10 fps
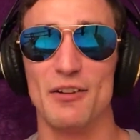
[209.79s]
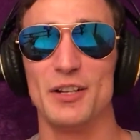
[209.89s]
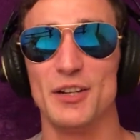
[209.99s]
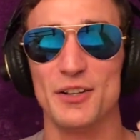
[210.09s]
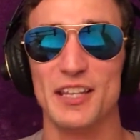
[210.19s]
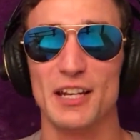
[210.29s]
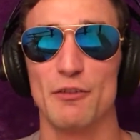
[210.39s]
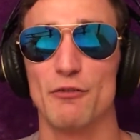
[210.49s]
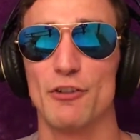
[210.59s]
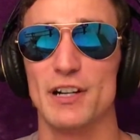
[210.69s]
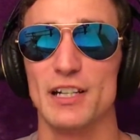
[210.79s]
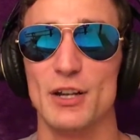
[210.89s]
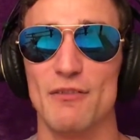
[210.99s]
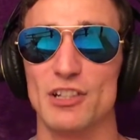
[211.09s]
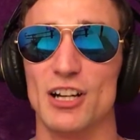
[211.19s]
You're thinking of a friend
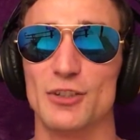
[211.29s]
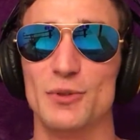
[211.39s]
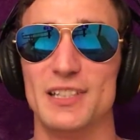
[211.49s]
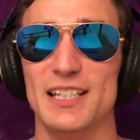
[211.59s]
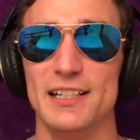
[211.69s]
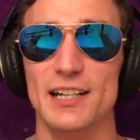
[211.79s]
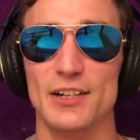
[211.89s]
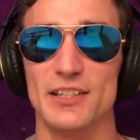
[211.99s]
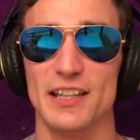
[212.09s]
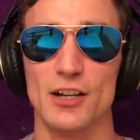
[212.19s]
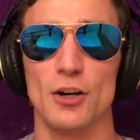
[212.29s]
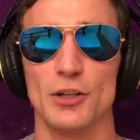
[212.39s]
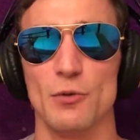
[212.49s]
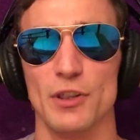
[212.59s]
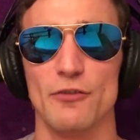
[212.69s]
you haven't talked to in 10 years, and they call
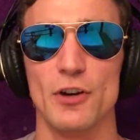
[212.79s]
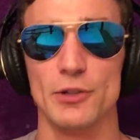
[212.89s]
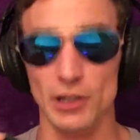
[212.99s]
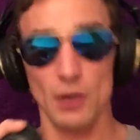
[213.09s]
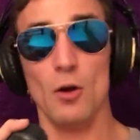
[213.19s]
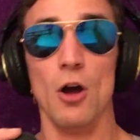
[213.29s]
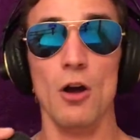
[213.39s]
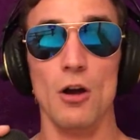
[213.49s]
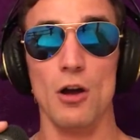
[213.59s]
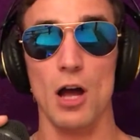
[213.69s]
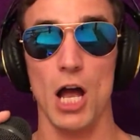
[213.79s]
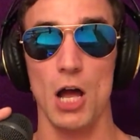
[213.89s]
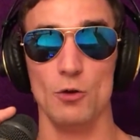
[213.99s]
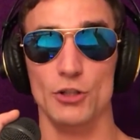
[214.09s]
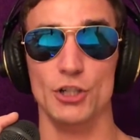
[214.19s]
you on the phone. You're like,
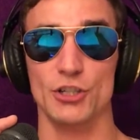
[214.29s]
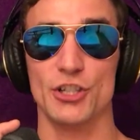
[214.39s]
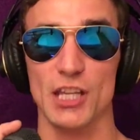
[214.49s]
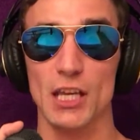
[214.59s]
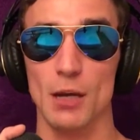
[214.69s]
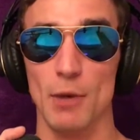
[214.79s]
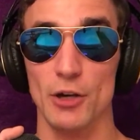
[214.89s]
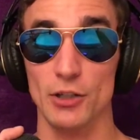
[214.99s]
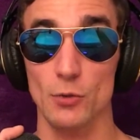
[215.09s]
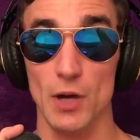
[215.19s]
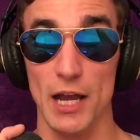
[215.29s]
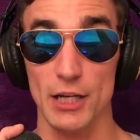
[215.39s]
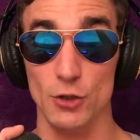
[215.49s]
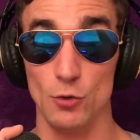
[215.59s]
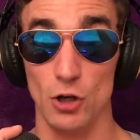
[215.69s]
I was just thinking about you,
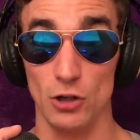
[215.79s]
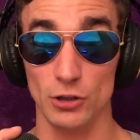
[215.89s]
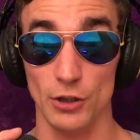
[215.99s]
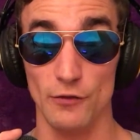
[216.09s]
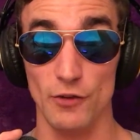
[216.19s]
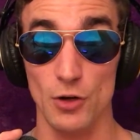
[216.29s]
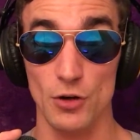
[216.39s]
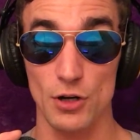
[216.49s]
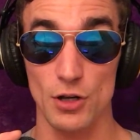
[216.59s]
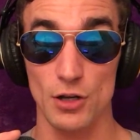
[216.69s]
and you called on the phone.